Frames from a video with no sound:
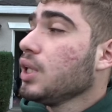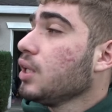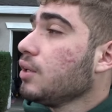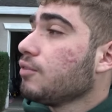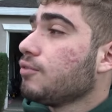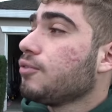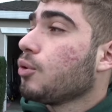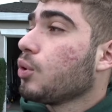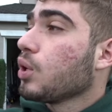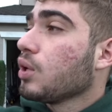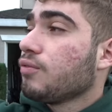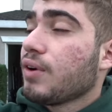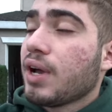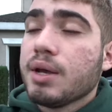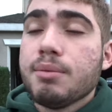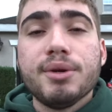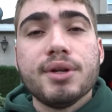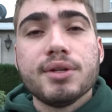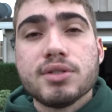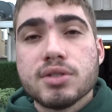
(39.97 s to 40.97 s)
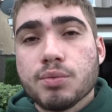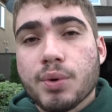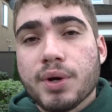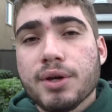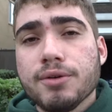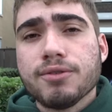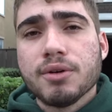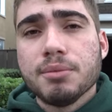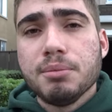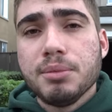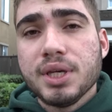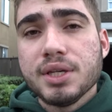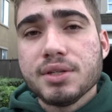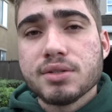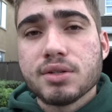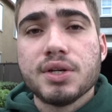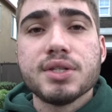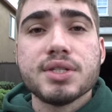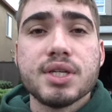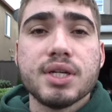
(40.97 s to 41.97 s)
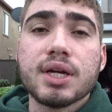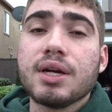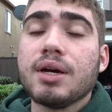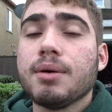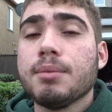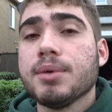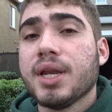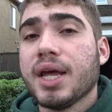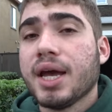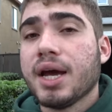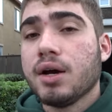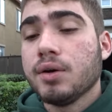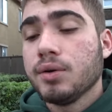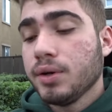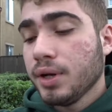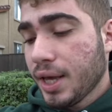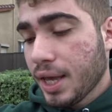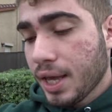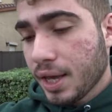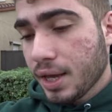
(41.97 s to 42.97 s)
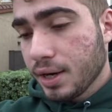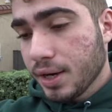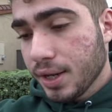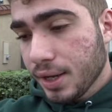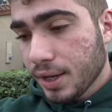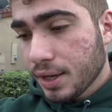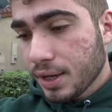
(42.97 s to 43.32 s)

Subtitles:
live 45 minutes away from me. So he's going to come down and